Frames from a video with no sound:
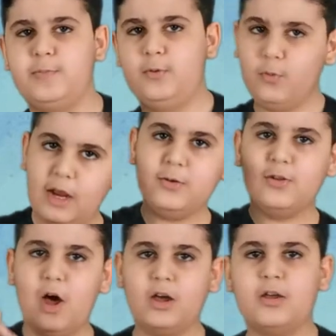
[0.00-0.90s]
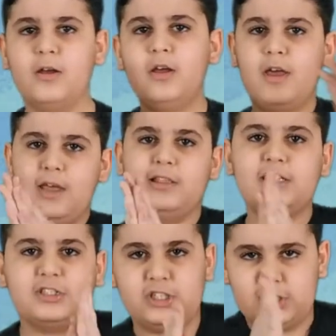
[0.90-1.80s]
has been way too long, and
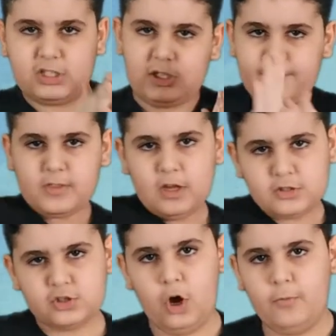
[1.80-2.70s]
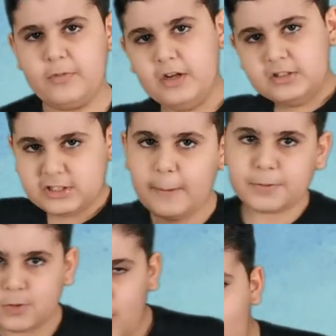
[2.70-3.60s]
let's just, so
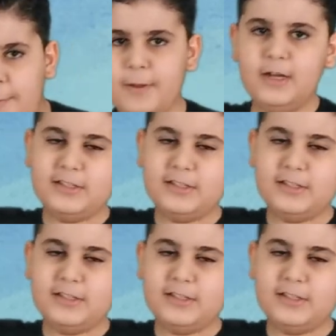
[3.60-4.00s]
subscribe,